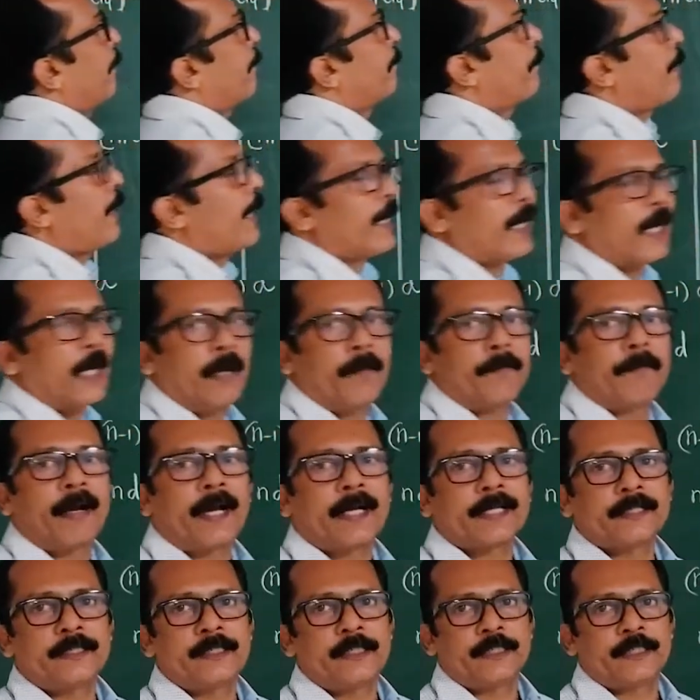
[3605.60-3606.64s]

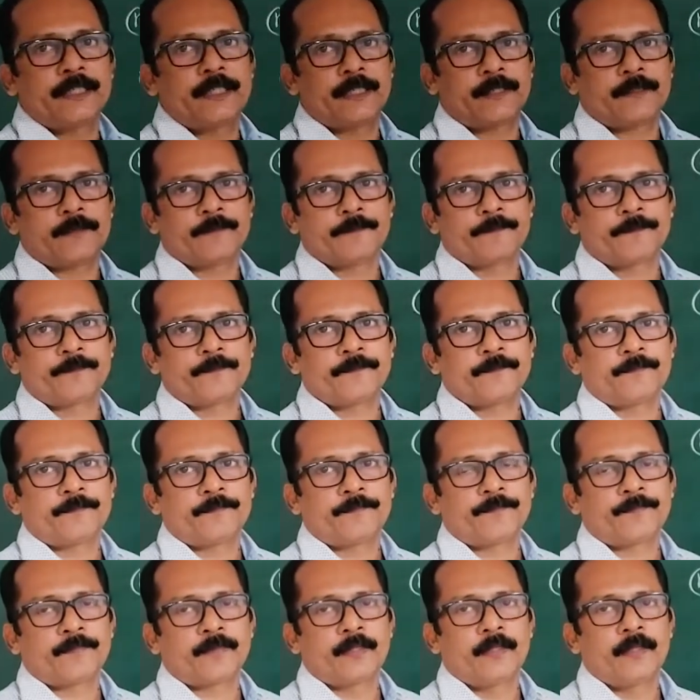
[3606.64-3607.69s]
Paramagnetic.
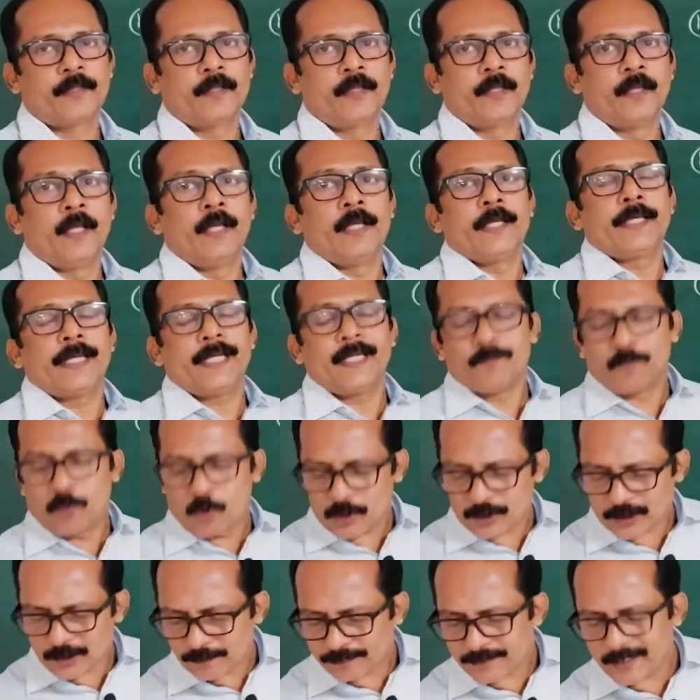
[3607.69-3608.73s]
In
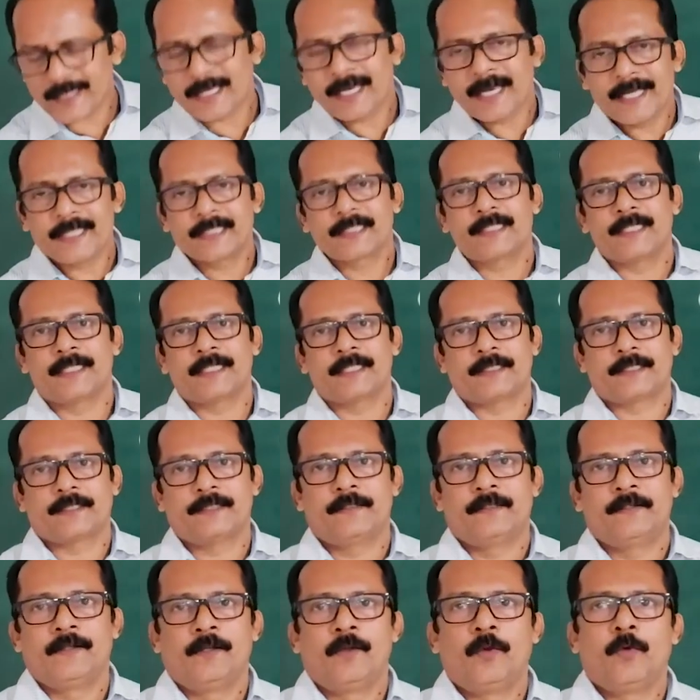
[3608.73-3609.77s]
most of the cases,
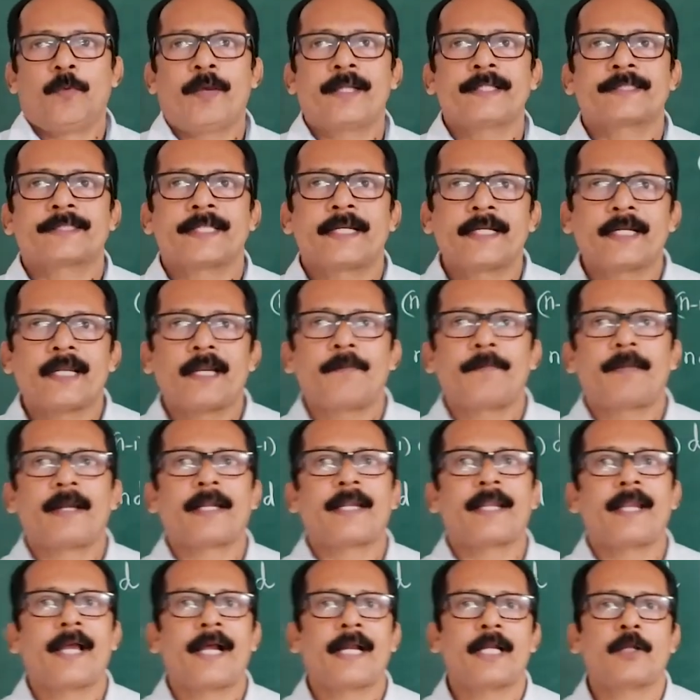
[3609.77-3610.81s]
when central
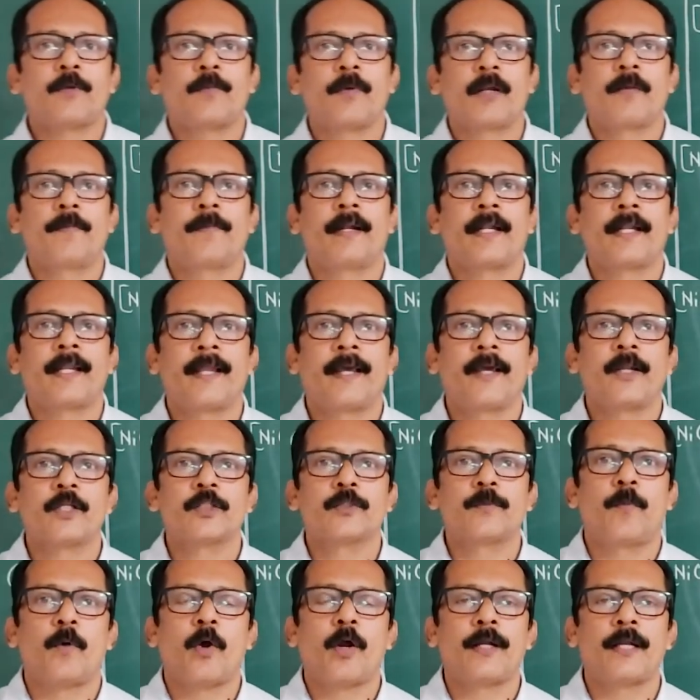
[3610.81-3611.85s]
metal atom or metal ion is
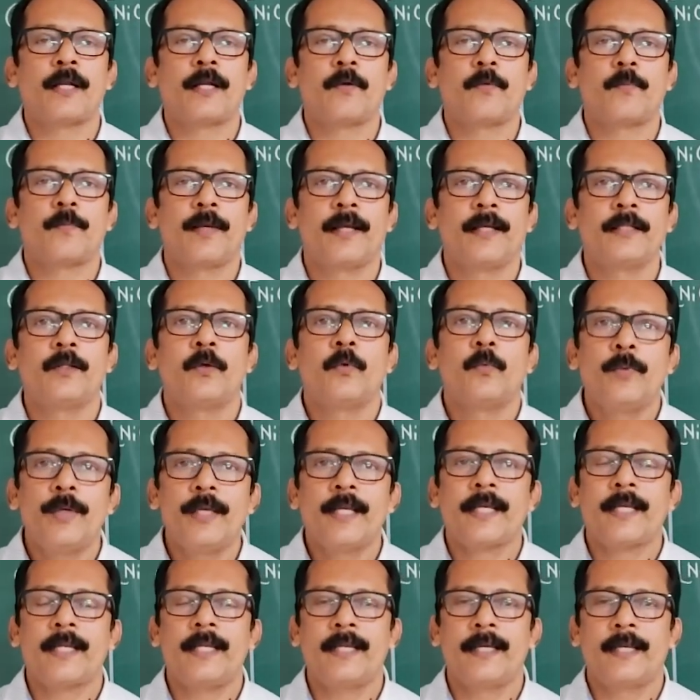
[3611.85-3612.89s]
bonded with
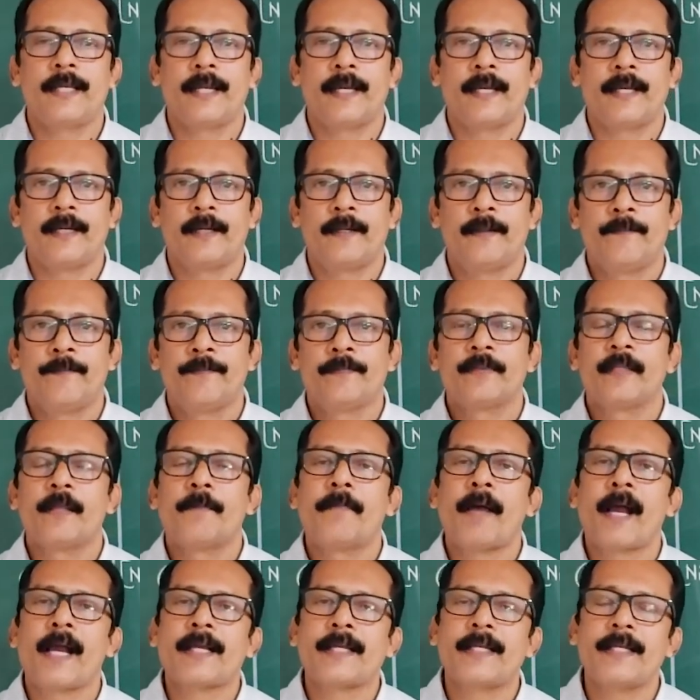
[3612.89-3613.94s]
weak ligand, the
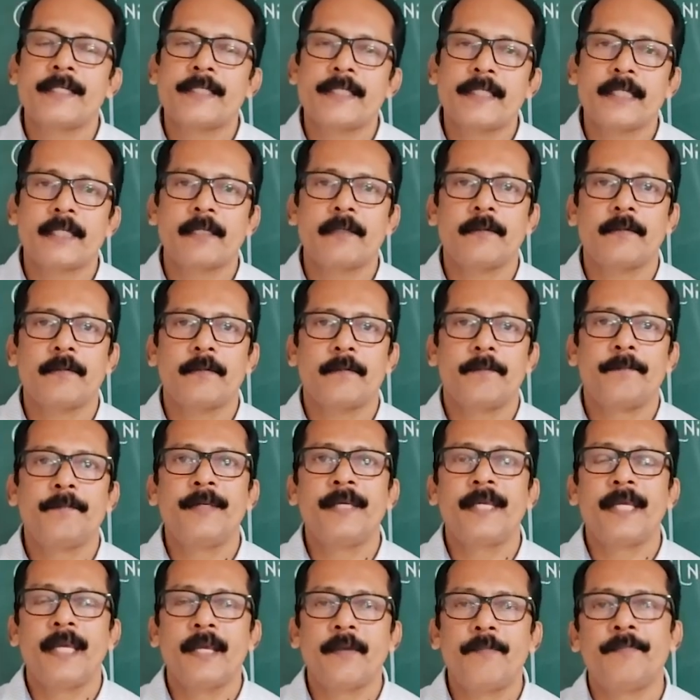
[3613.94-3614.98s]
magnetic
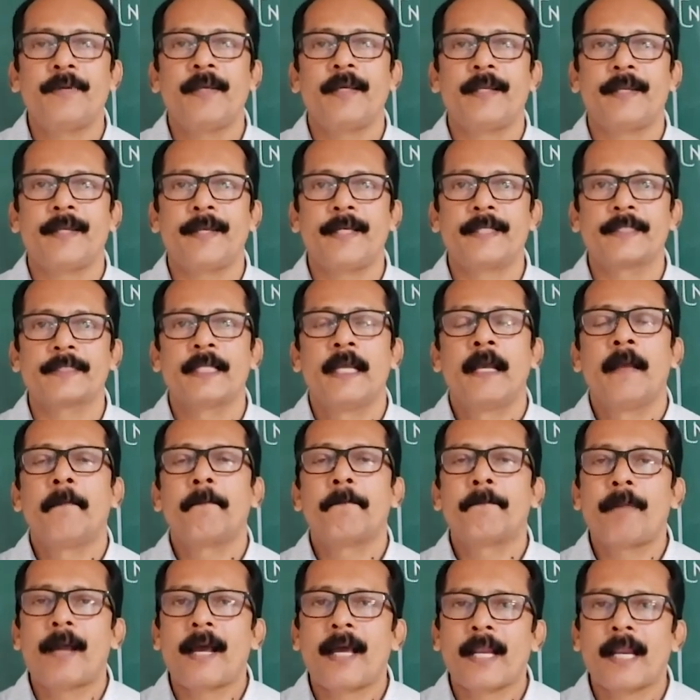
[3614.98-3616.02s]
behavior is
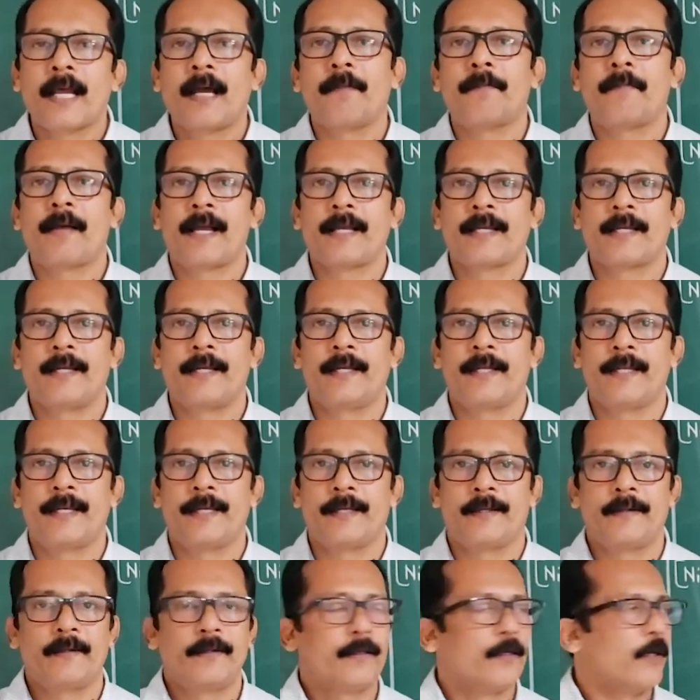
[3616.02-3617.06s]
paramagnetic.
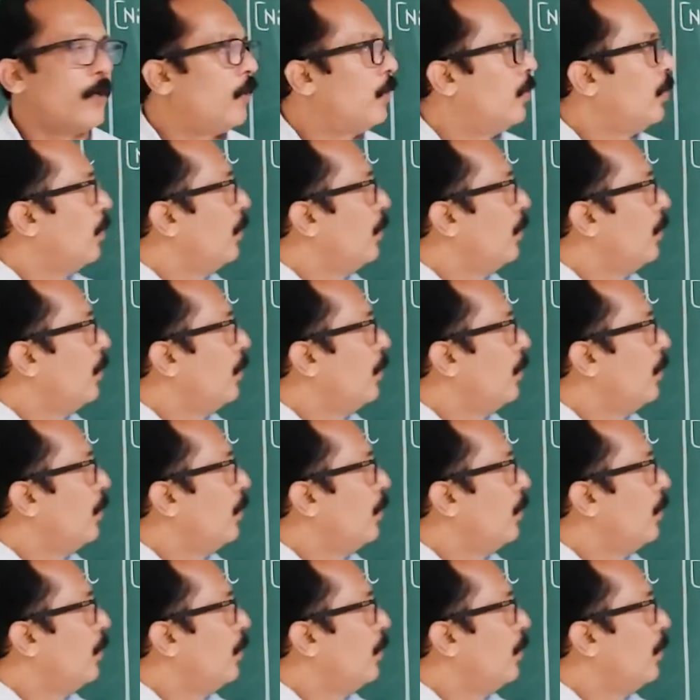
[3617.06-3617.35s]
Now,